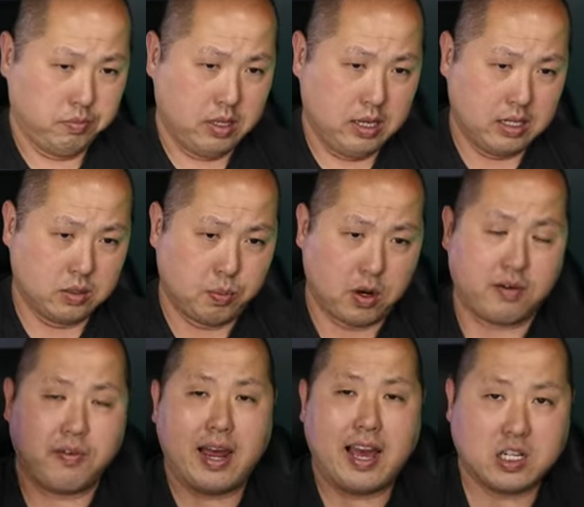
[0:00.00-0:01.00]
is part of
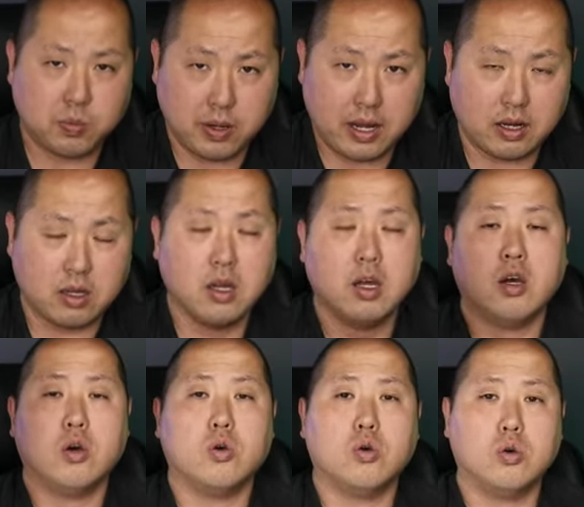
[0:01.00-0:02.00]
Hashpack,
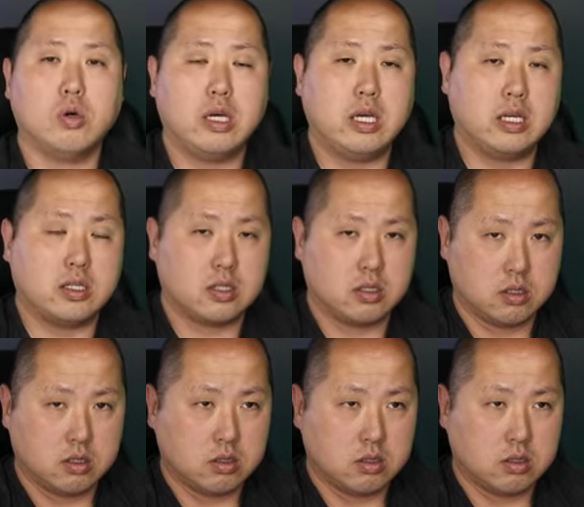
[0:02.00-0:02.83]
who is